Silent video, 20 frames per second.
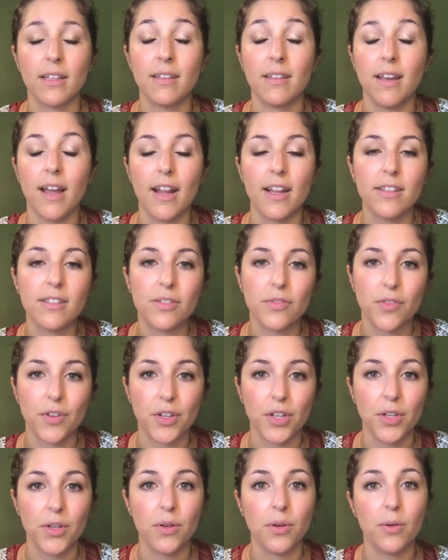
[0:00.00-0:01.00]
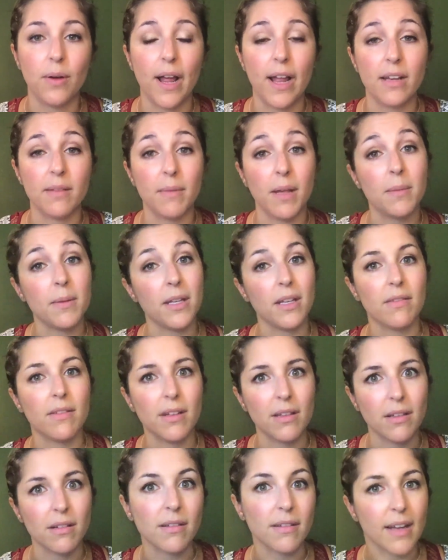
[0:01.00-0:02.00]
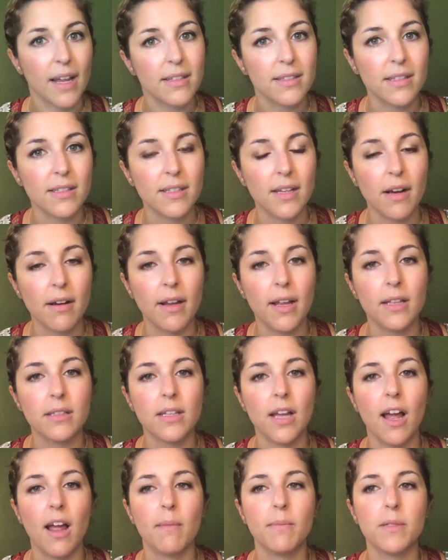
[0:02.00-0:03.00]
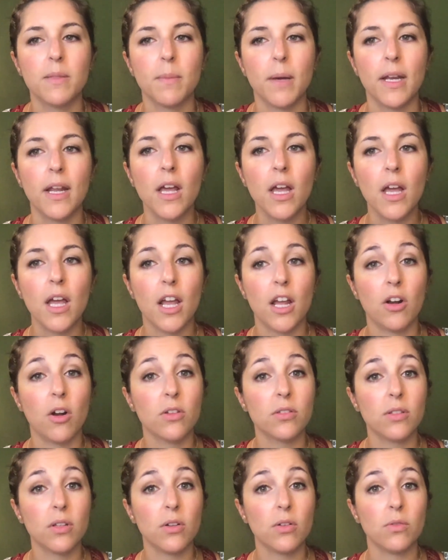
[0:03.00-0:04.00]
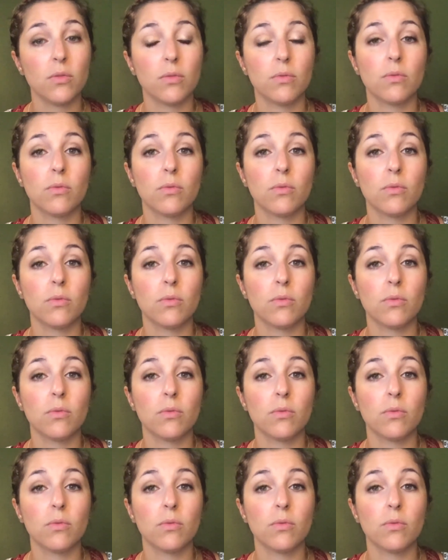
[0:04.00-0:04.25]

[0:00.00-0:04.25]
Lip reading: nice for you and maybe even a little necessary at times, but it also